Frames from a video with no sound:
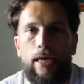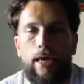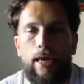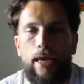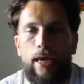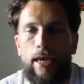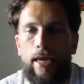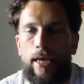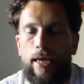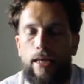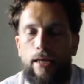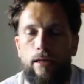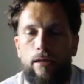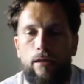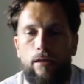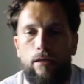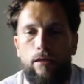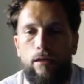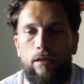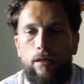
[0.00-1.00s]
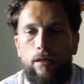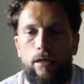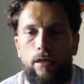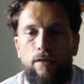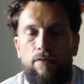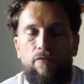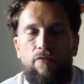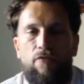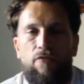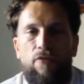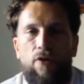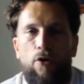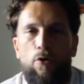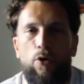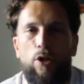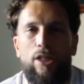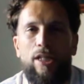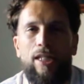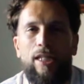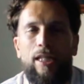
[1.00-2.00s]
and it
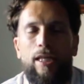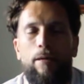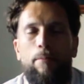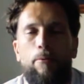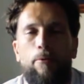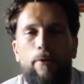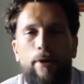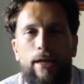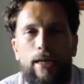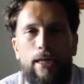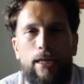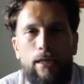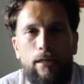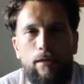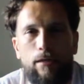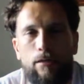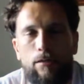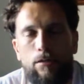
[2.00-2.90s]
felt liberating.